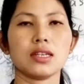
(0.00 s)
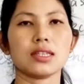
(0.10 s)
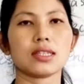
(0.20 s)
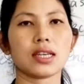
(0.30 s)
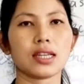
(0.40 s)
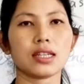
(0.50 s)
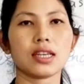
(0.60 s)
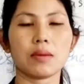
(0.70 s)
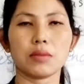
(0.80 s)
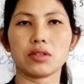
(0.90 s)
second
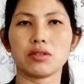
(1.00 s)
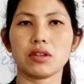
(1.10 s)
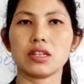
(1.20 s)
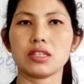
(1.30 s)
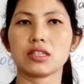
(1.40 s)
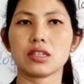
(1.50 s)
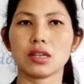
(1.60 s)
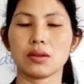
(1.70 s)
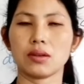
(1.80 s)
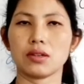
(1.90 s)
gamete released
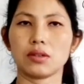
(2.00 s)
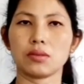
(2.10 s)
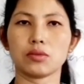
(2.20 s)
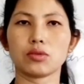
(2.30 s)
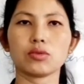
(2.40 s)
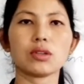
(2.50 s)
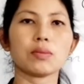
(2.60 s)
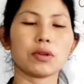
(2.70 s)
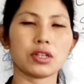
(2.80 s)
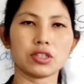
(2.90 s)
through the
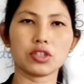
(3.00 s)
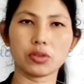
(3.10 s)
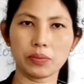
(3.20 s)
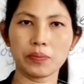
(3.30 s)
polyp tube,